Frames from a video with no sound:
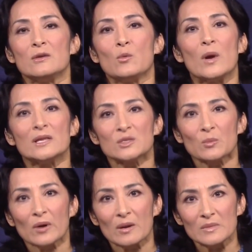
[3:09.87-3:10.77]
the white
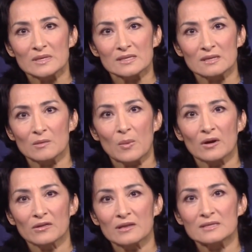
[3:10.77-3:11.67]
supremacists in
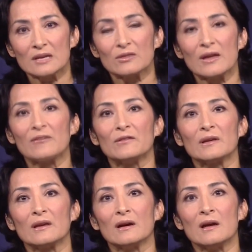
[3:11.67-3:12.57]
apartheid South
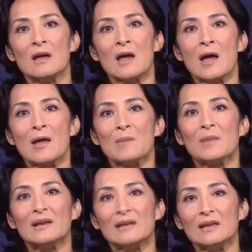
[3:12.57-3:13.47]
Africa.
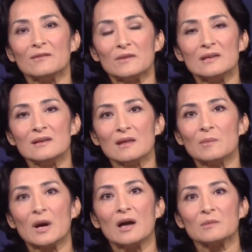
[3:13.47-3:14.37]
In my native
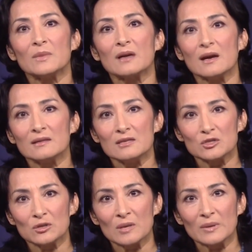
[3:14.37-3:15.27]
India, Mahatma
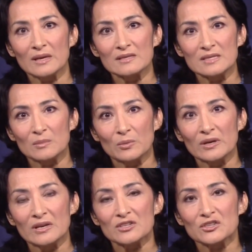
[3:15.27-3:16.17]
Gandhi stood up against the
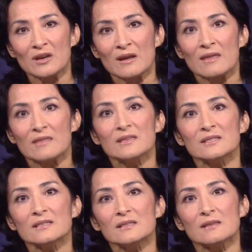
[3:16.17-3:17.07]
British.
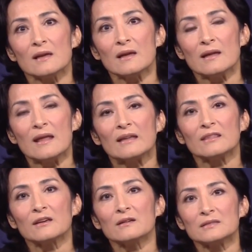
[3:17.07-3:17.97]
This is an
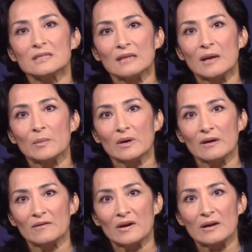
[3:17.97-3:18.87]
ethical
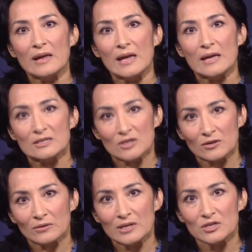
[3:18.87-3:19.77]
dilemma of our
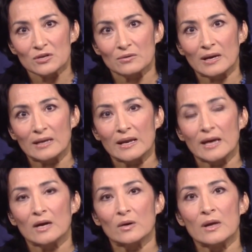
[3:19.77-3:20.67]
generation right
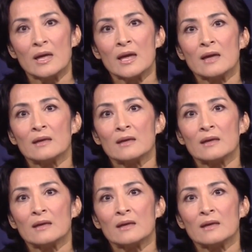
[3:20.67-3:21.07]
now.